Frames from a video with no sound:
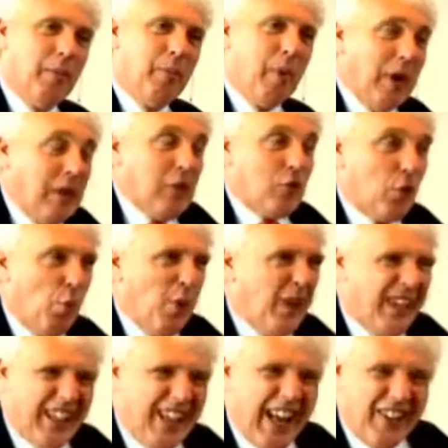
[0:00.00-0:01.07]
But should we
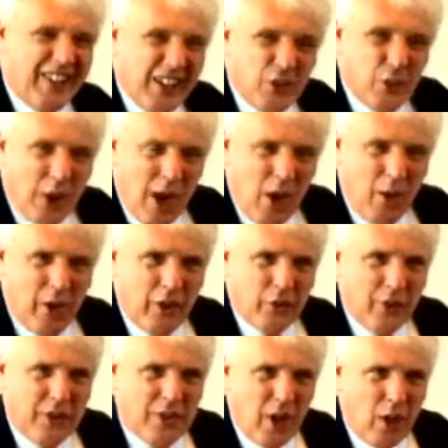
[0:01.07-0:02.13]
neglect Israel as a
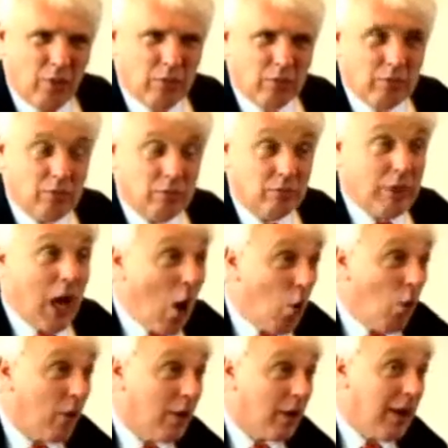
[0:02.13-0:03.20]
result?
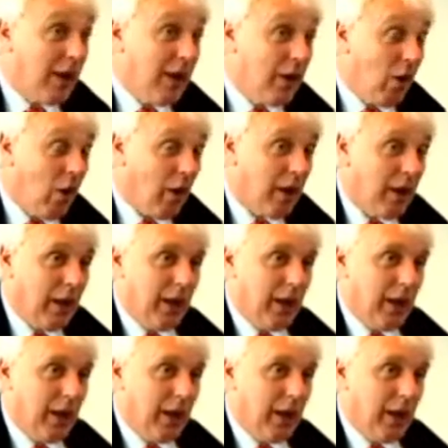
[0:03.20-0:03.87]
No, clearly not.